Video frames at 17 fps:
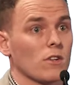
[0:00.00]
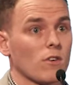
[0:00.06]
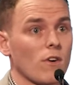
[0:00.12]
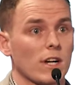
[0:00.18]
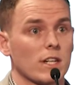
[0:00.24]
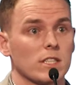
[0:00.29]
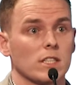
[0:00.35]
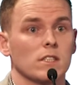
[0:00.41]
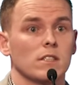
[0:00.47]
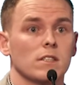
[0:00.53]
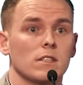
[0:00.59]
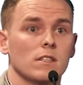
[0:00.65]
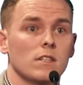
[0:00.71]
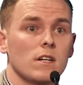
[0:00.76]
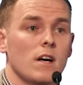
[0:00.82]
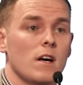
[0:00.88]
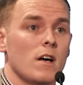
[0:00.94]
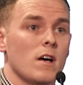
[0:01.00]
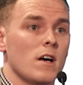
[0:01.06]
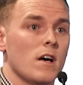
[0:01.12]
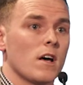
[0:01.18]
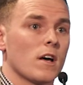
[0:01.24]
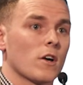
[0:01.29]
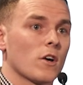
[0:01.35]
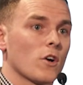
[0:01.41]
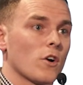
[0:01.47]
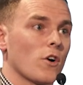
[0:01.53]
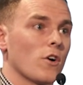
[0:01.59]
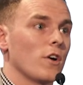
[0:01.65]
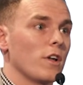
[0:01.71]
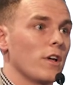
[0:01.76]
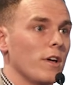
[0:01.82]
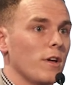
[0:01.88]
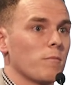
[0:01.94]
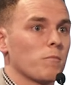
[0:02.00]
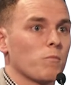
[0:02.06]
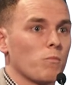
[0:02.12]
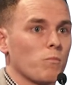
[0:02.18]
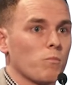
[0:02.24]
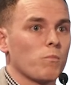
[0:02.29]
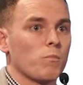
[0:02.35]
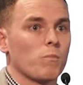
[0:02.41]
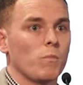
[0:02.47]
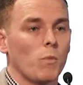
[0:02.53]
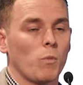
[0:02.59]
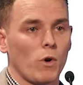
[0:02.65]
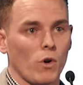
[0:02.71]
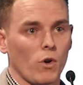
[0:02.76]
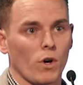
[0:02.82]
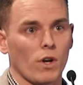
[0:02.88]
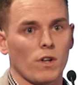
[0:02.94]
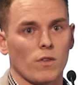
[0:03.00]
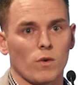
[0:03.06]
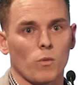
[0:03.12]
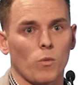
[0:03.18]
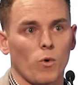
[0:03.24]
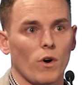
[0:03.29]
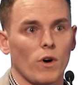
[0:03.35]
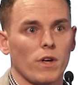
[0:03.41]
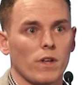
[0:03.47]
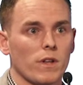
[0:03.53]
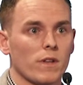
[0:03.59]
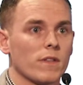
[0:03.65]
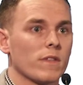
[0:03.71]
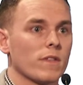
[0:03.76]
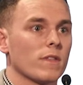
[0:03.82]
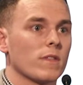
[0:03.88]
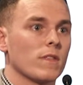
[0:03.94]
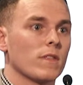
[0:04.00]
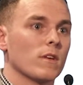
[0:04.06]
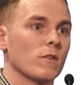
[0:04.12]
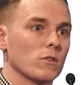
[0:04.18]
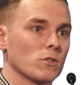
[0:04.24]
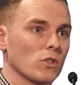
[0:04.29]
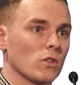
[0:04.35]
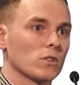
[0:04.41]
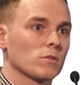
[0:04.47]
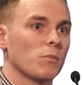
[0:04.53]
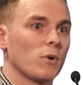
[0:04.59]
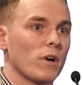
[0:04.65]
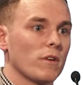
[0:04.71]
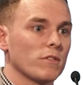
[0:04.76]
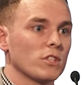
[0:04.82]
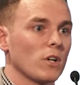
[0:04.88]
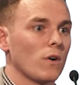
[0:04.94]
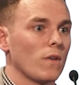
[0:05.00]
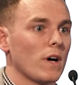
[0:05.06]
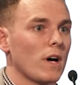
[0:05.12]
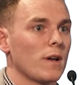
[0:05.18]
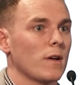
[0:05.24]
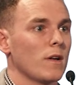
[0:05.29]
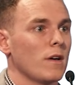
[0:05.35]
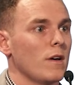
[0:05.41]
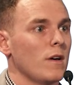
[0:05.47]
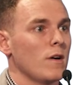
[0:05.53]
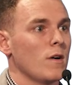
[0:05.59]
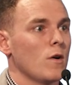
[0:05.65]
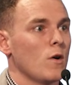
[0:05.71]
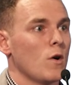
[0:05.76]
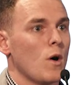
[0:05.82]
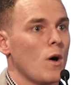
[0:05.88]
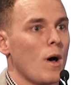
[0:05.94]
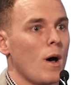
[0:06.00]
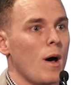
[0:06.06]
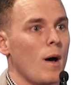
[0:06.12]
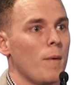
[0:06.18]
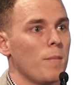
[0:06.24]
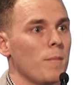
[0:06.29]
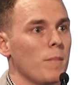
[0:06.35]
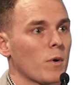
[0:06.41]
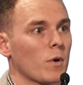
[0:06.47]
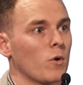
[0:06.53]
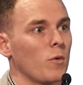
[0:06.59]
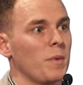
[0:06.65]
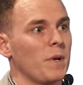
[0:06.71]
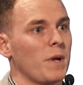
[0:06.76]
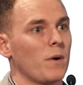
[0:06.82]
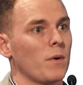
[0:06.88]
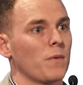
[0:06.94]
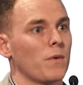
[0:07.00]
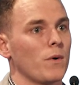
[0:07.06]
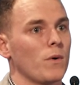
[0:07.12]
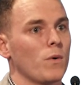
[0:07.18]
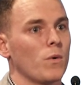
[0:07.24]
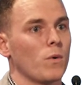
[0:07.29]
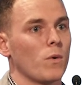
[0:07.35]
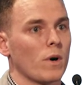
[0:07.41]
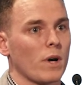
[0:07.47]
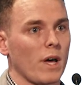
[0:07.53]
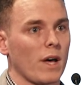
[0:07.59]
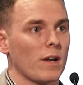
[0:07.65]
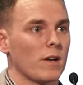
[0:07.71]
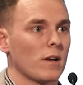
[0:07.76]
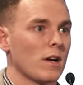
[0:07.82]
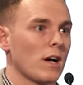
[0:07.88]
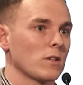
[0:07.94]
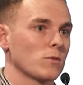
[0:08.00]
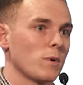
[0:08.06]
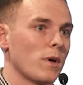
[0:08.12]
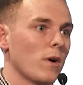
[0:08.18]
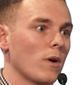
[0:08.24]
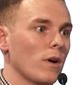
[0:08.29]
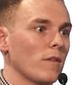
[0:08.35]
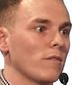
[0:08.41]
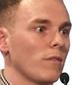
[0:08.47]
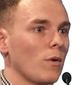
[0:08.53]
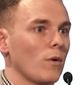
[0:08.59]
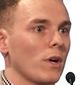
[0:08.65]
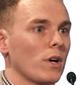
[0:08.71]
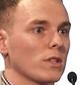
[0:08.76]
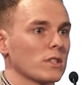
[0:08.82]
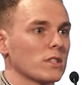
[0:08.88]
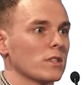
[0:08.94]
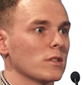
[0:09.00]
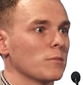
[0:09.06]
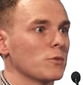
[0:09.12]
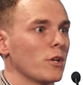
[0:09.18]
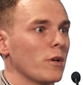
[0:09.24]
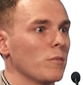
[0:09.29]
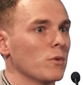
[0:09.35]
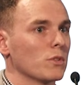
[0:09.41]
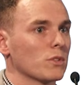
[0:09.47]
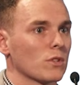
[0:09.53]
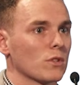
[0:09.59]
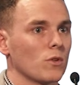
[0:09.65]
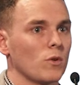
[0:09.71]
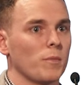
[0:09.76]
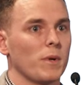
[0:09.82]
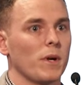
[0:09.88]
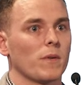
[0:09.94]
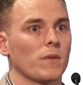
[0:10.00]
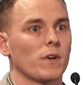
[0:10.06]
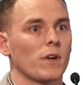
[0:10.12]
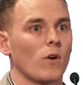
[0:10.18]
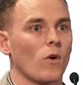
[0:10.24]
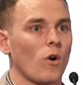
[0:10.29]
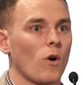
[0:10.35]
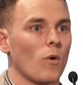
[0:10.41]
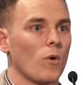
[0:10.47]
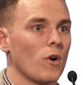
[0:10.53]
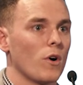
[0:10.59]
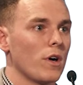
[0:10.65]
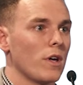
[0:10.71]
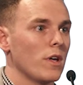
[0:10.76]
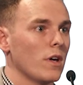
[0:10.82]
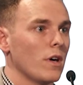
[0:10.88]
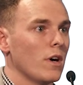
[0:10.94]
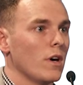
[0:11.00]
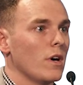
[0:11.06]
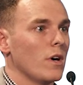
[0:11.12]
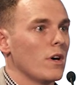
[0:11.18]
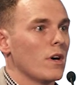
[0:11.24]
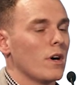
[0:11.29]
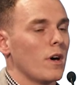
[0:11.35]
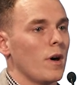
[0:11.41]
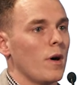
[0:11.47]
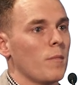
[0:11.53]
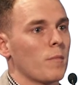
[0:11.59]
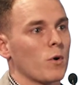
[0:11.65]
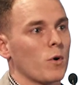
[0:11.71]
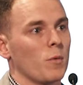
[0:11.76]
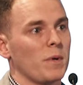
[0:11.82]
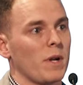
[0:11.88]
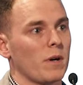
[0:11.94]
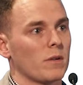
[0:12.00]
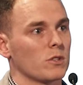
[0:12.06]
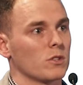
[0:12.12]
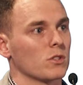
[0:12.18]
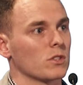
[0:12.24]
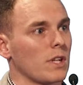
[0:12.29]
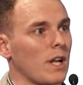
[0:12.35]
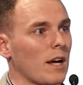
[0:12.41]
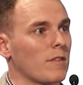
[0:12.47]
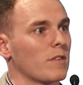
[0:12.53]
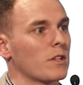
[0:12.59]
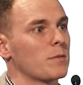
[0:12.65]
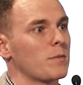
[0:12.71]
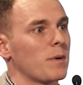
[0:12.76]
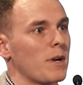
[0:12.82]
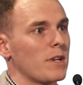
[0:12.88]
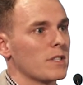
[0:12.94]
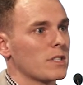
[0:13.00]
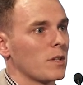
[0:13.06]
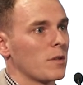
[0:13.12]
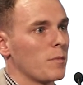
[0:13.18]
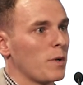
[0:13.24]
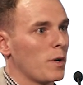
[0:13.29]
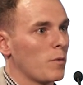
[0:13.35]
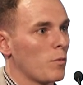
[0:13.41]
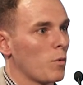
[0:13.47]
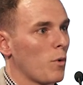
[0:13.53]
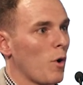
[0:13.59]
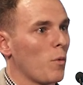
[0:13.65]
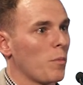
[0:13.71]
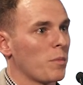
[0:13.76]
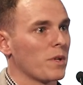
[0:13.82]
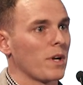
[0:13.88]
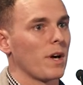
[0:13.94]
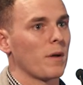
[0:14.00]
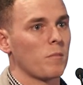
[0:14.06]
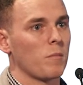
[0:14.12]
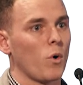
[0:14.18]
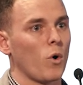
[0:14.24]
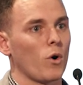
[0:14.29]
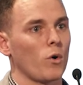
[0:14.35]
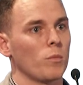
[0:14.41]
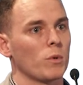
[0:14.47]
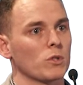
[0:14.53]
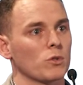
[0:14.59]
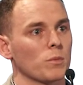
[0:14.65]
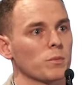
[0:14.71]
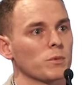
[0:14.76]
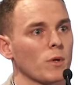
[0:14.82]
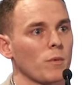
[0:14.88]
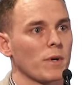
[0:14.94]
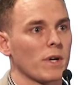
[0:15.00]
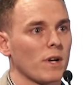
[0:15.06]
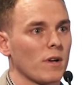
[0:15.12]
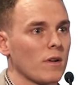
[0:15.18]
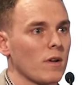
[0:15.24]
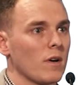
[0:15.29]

direction, currently we're looking into why the results might have shown that. Could be down to, again, as we have only got the system 3 months, could be down to the ROI, could be down to just lack of experience at the minute, but we're hoping to get more numbers up so we can